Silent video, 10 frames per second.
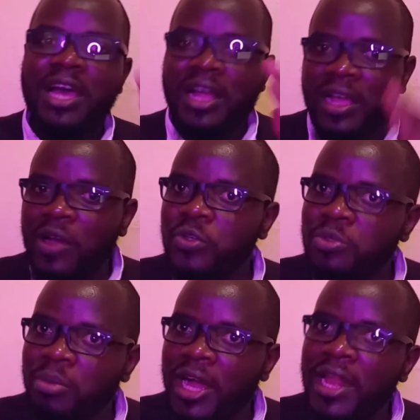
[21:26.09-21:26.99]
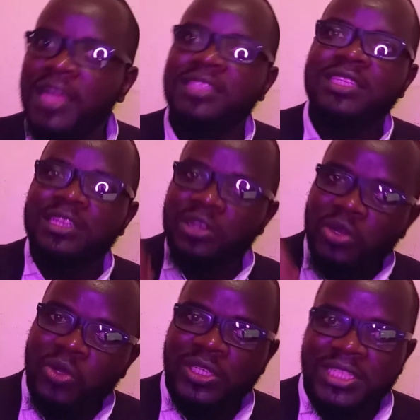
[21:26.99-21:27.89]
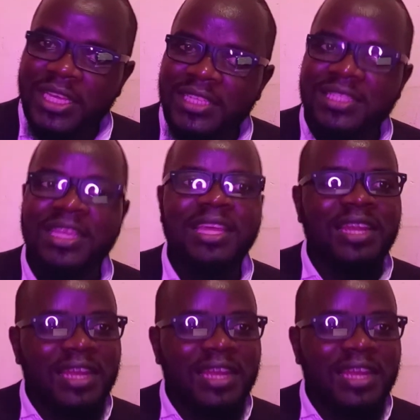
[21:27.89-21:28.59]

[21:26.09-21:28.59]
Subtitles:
account balance, and lot size,